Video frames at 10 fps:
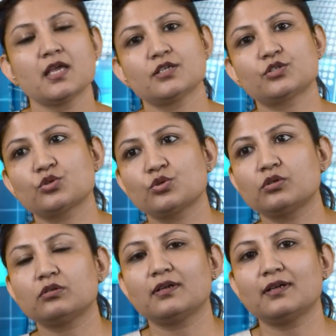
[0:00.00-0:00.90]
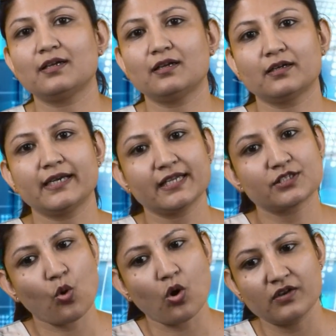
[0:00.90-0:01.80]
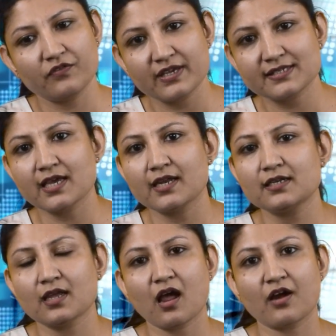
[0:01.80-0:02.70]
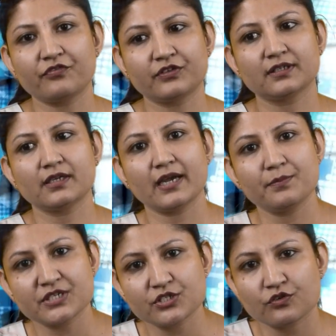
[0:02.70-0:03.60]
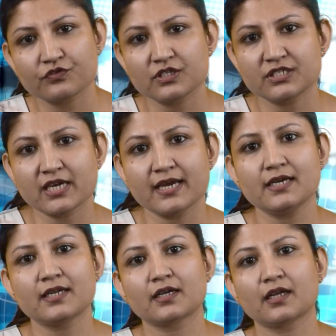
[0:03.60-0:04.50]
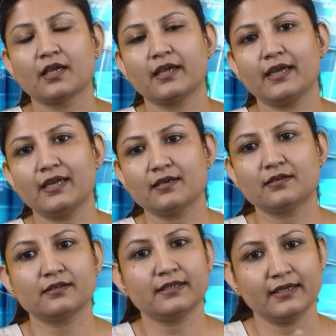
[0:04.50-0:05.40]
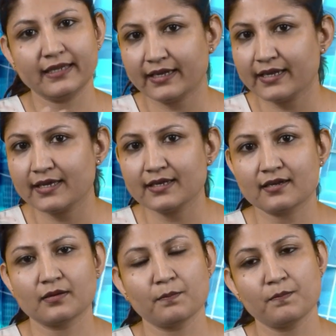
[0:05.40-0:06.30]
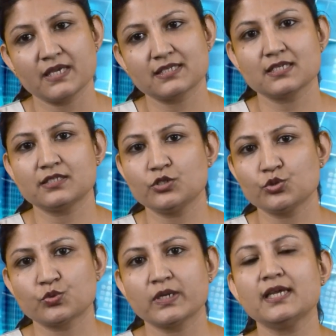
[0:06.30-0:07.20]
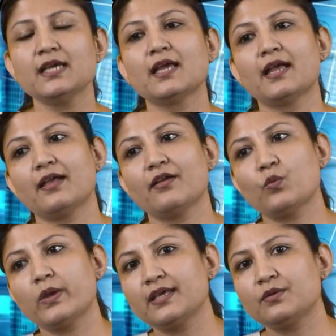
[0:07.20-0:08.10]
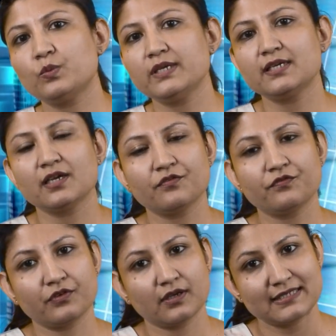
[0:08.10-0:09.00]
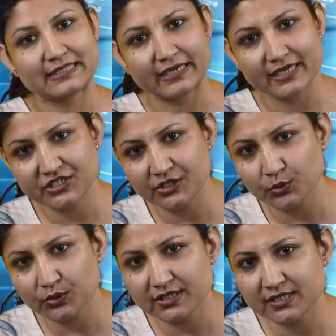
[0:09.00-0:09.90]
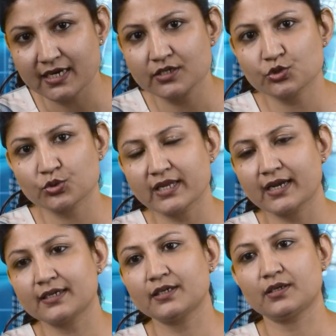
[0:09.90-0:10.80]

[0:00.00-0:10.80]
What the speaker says: So it is always done after admission of the child in a daycare basis, usually, where we give sedation to the child so that